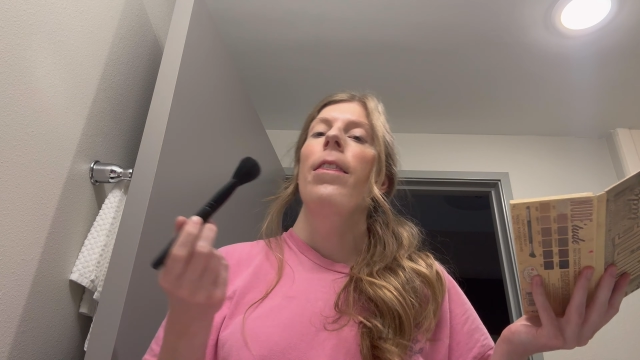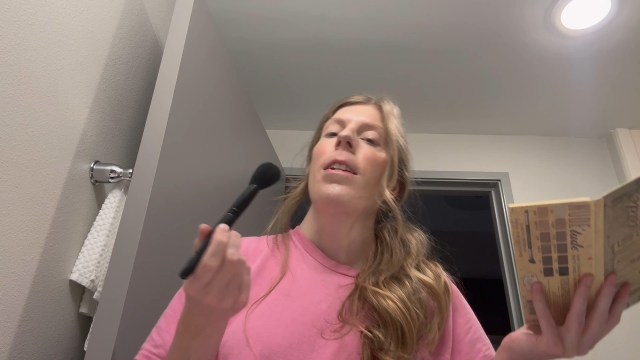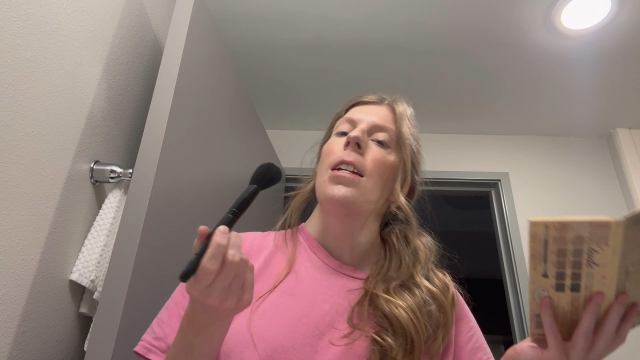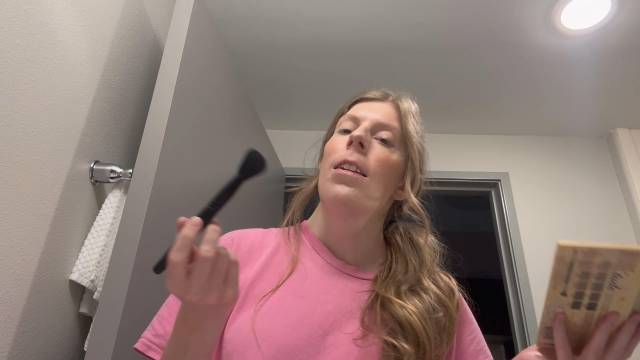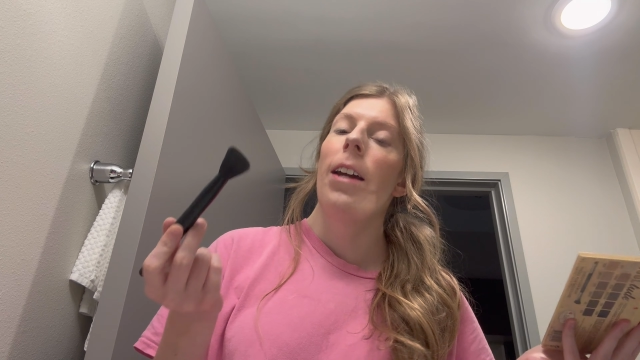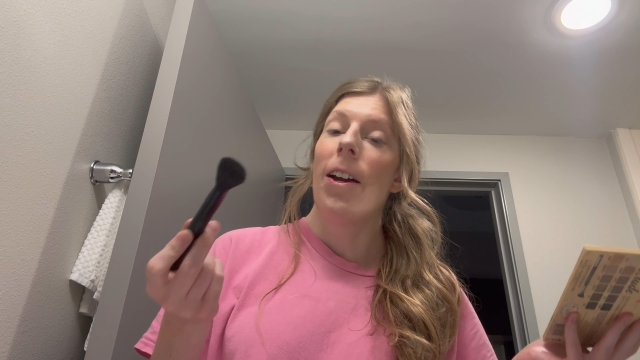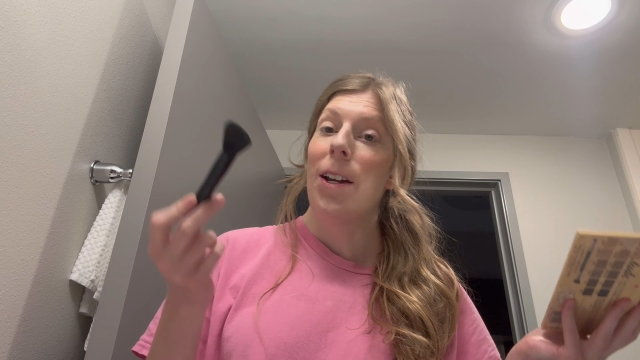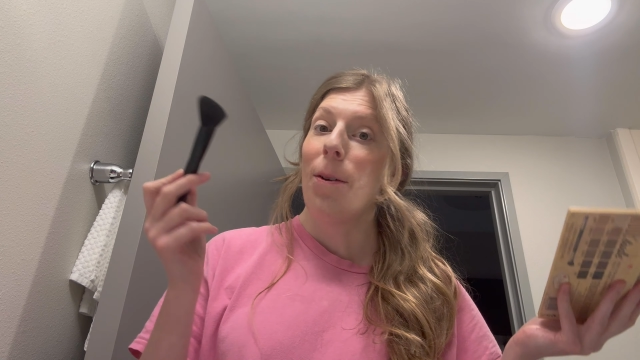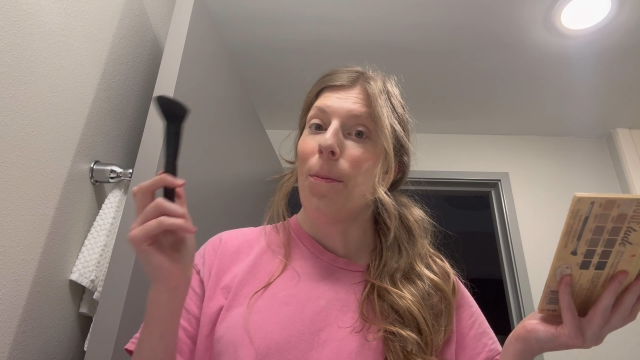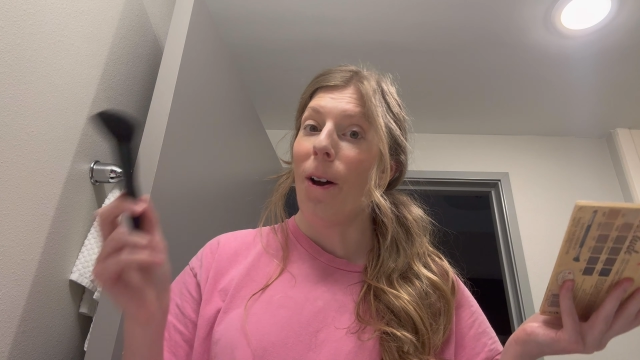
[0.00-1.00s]
the
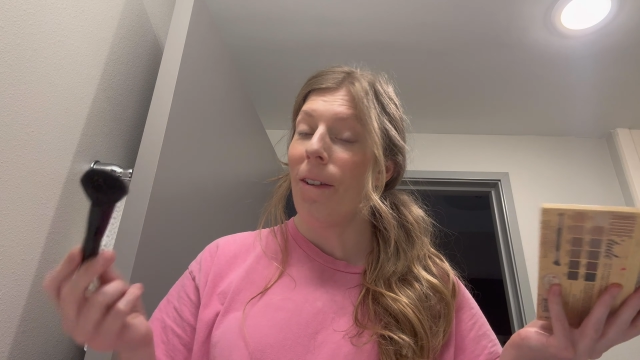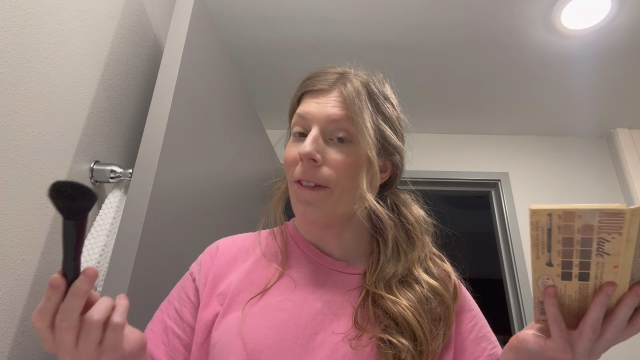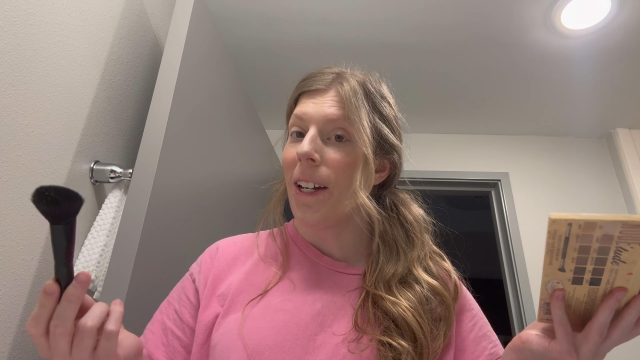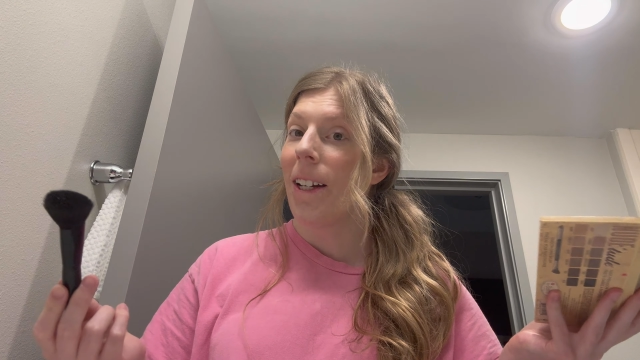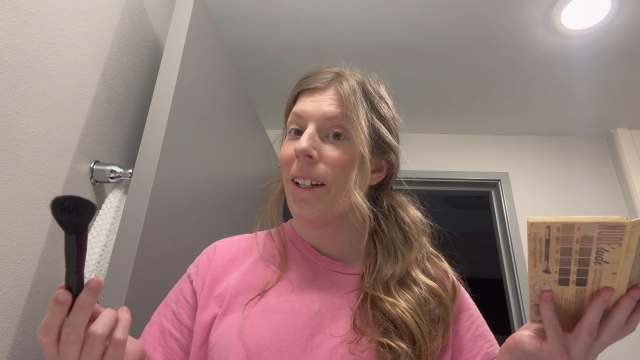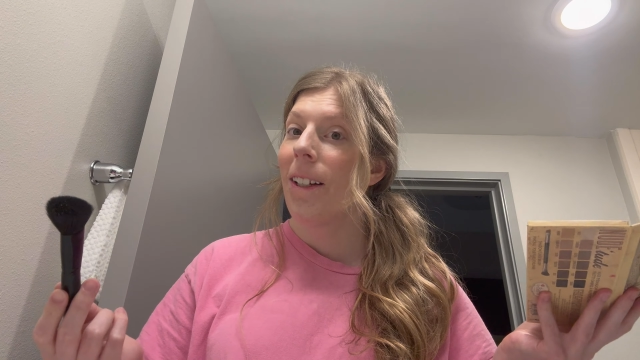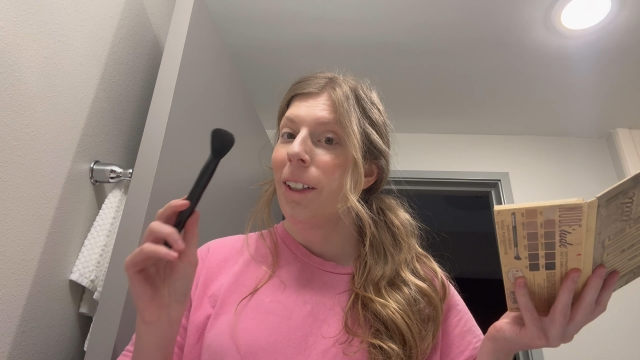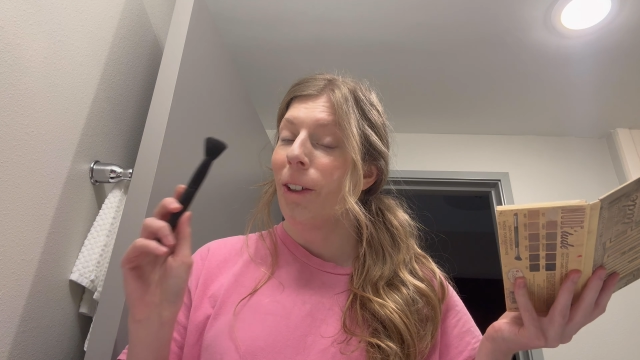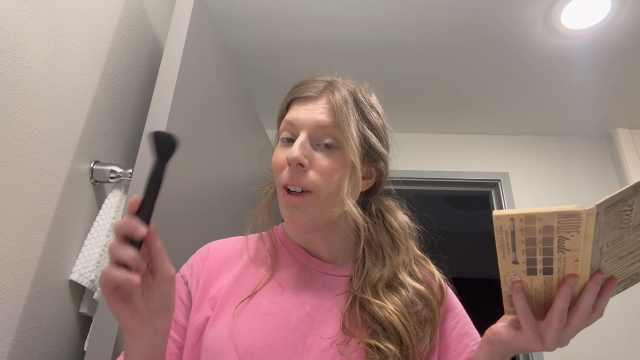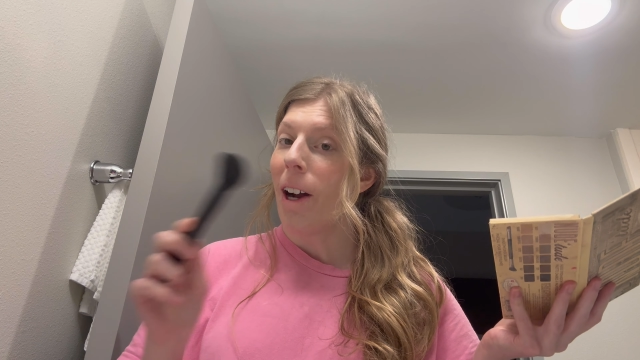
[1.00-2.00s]
Italian mafia
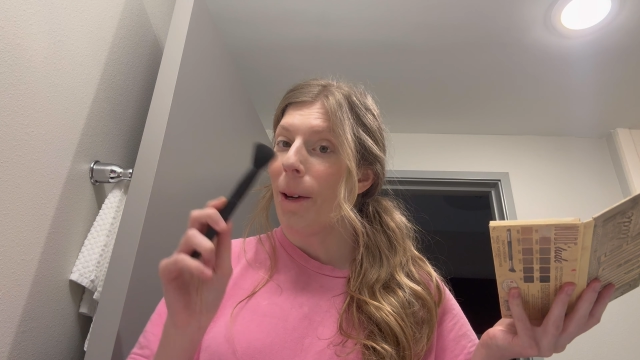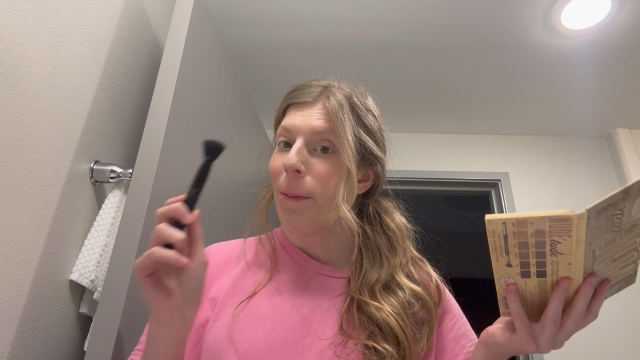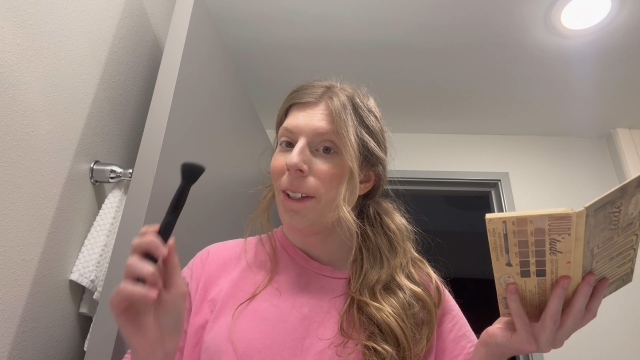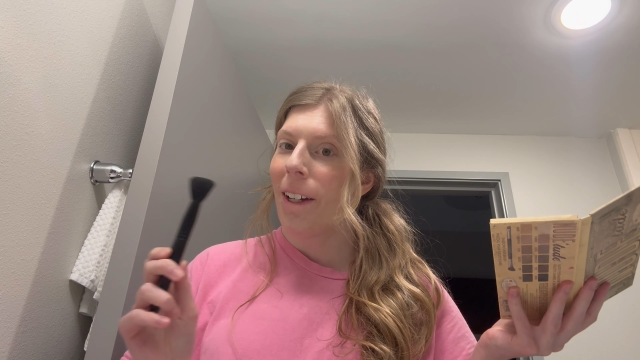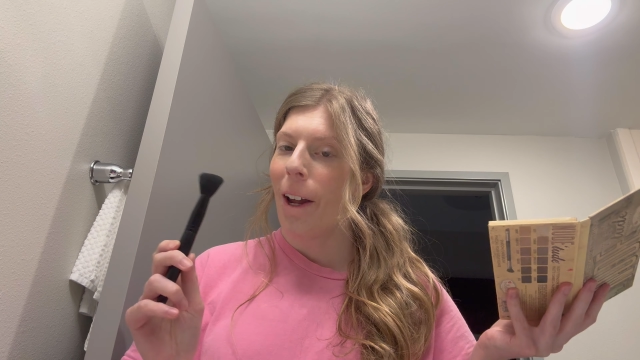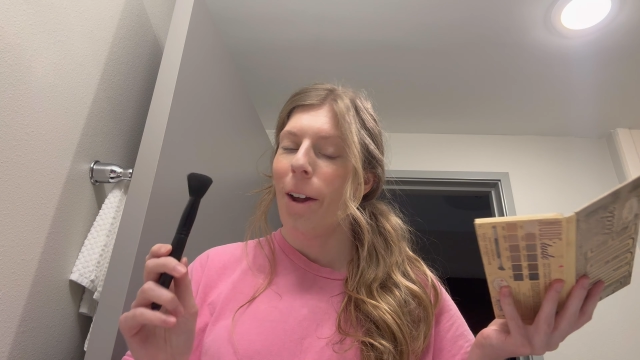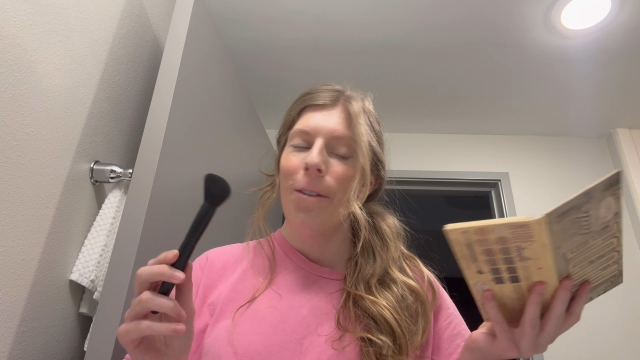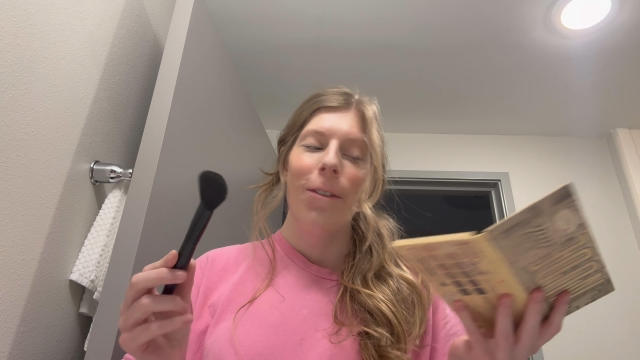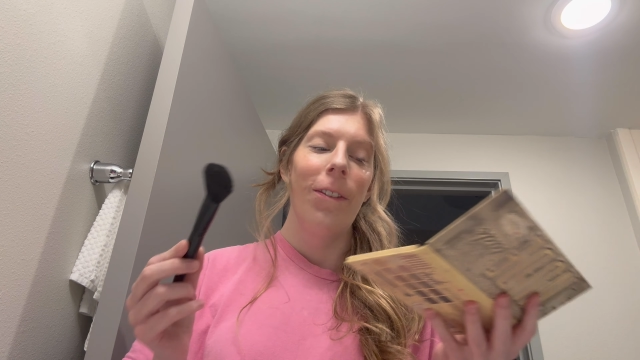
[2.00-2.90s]
crime stuff,